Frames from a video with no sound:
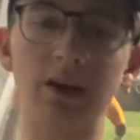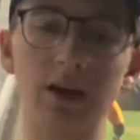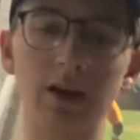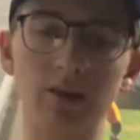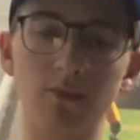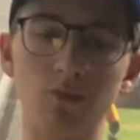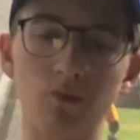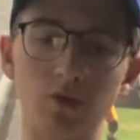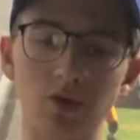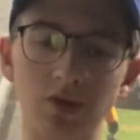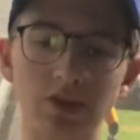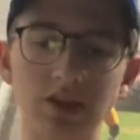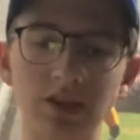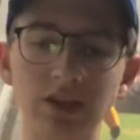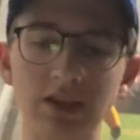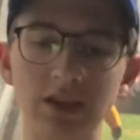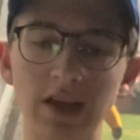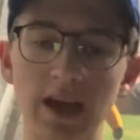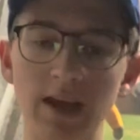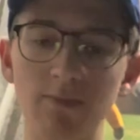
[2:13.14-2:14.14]
get a more
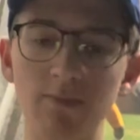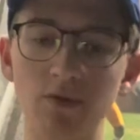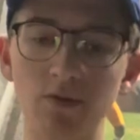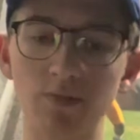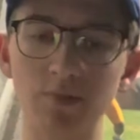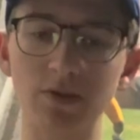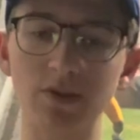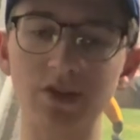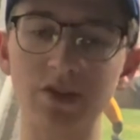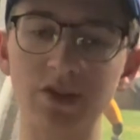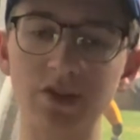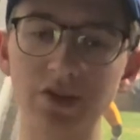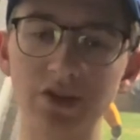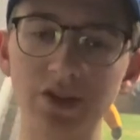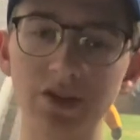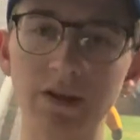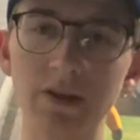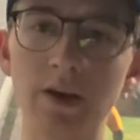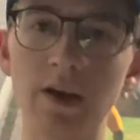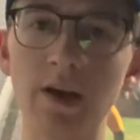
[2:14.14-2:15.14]
stable
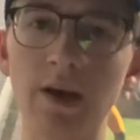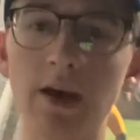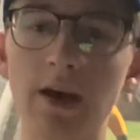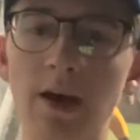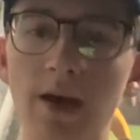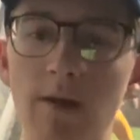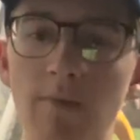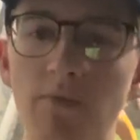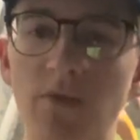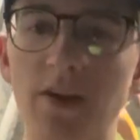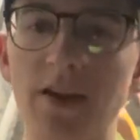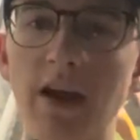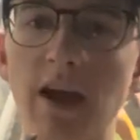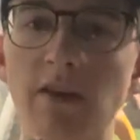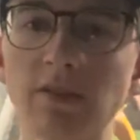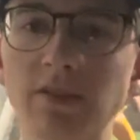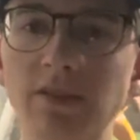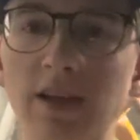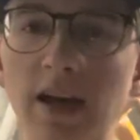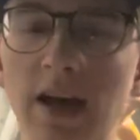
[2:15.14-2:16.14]
position. The
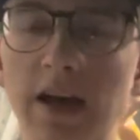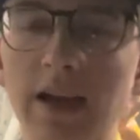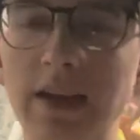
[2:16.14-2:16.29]
downside